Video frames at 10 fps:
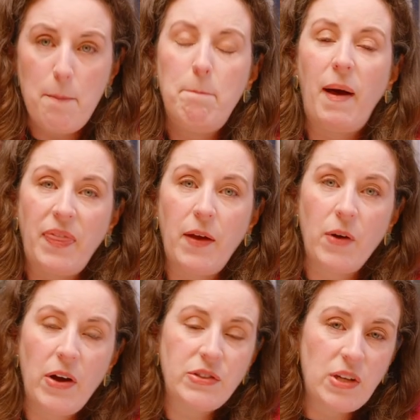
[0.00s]
But there
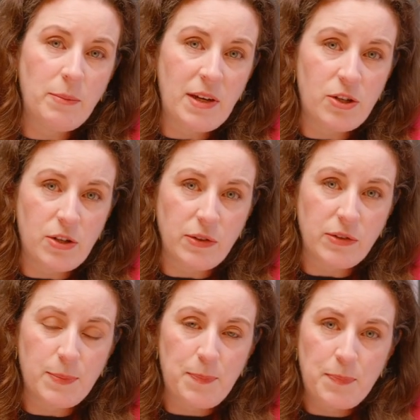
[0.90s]
are some
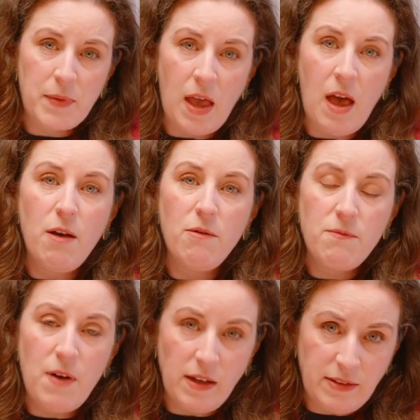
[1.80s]
issues.
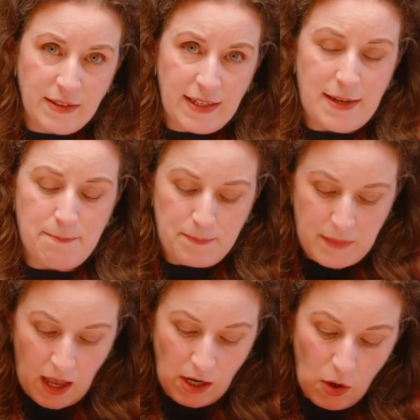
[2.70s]
Firstly,
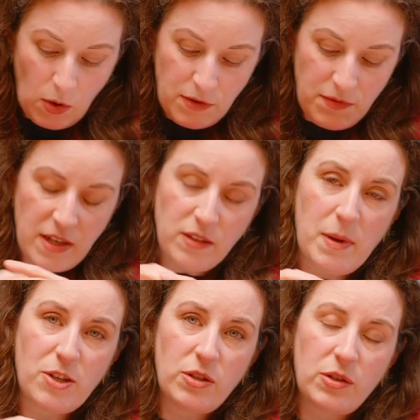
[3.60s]
a lot of these
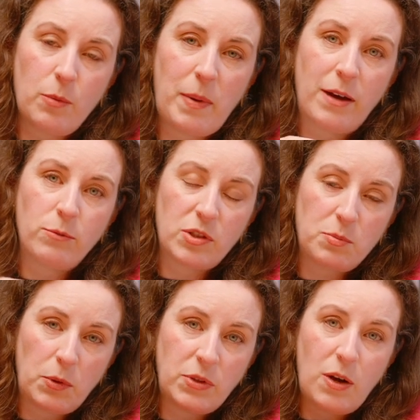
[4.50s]
measures are about
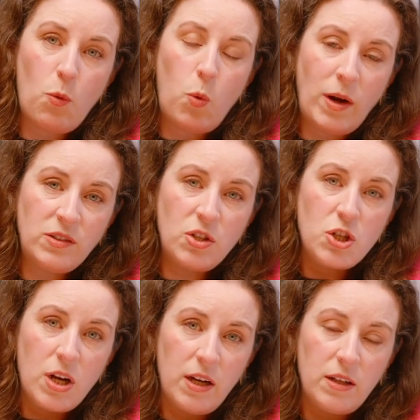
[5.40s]
responding once a
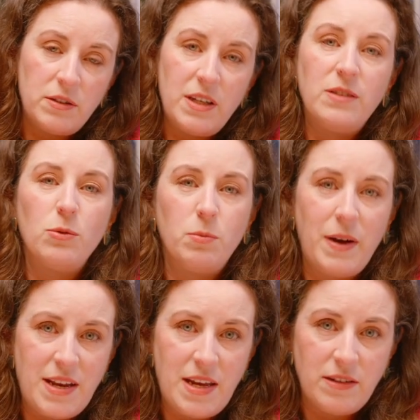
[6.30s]
child is
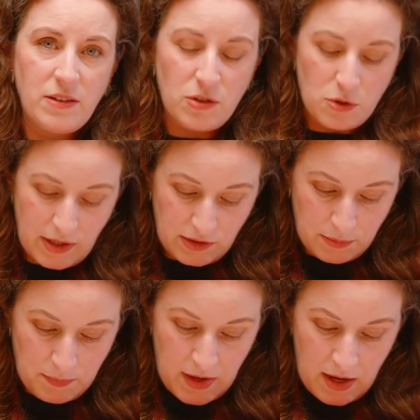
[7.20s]
already in distress.
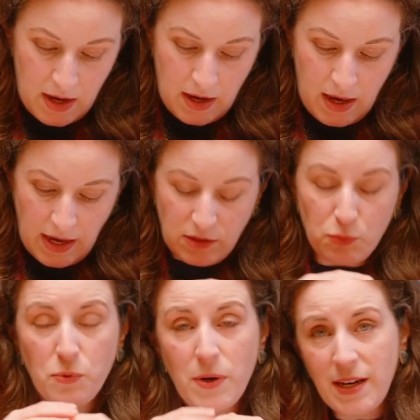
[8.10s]
It's
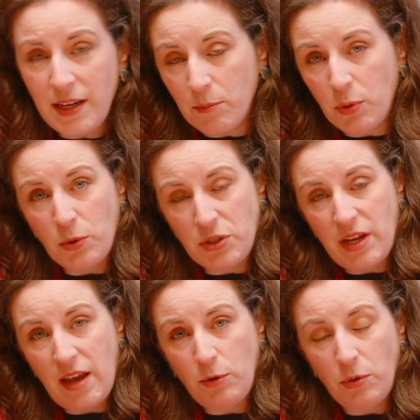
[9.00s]
really important to
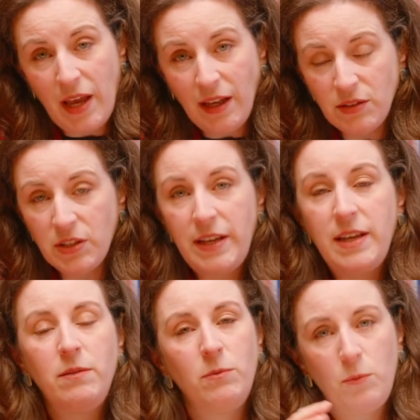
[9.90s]
have good
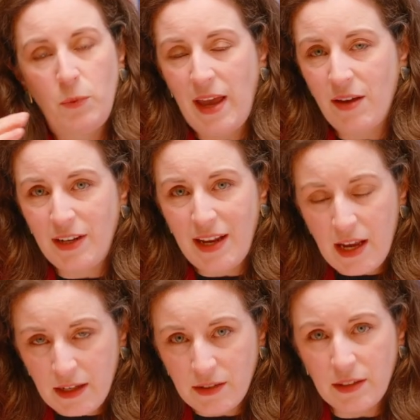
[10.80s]
counselling. We have an
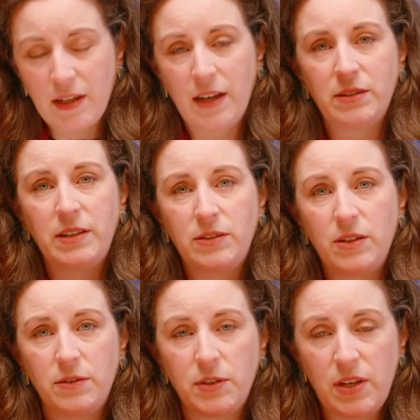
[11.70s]
excellent counselling
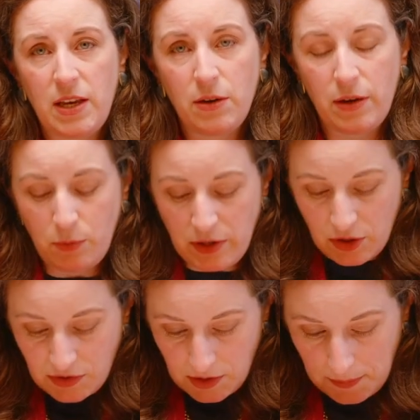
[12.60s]
service here at
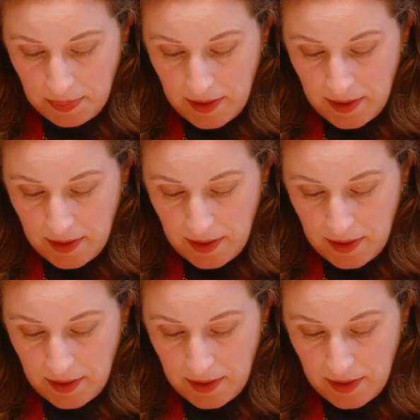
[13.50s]
Winchester.